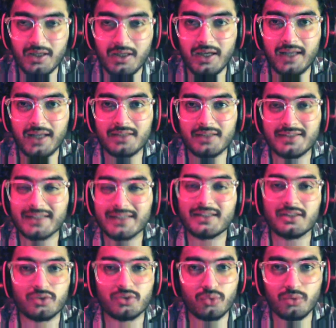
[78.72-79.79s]
and the second
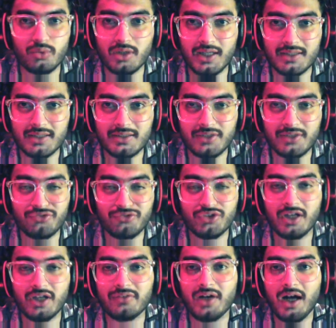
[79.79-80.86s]
is Google ads. If you
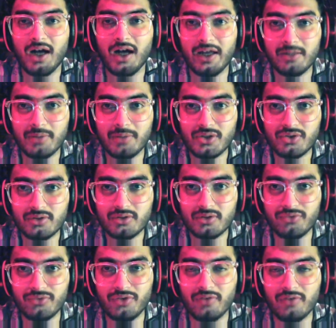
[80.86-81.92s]
have a higher budget,
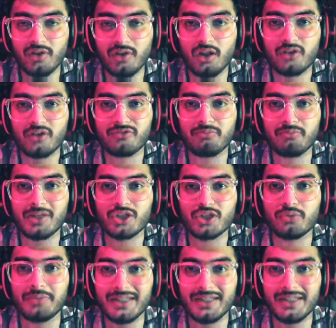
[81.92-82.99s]
if you have a lot of money to
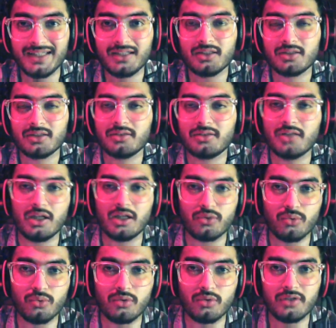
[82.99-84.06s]
bleed, then
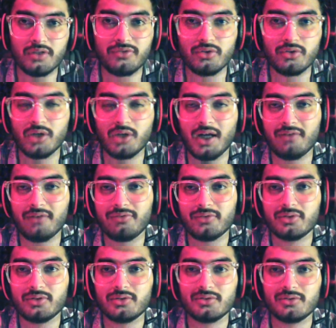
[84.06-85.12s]
Google. If you have
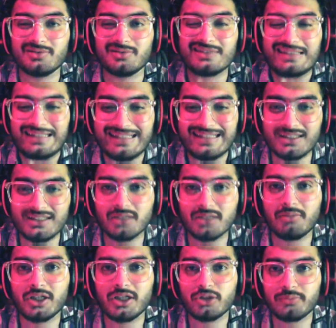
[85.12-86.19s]
little
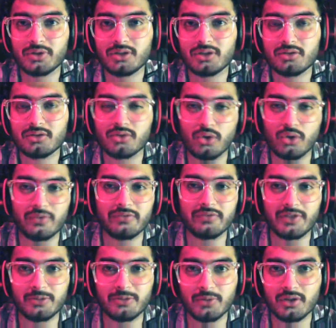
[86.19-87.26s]
money to put in, go with
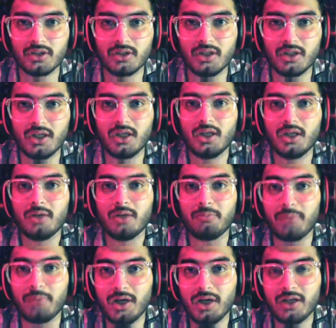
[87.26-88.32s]
Facebook.
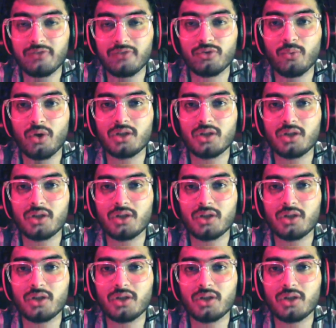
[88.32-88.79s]
But if you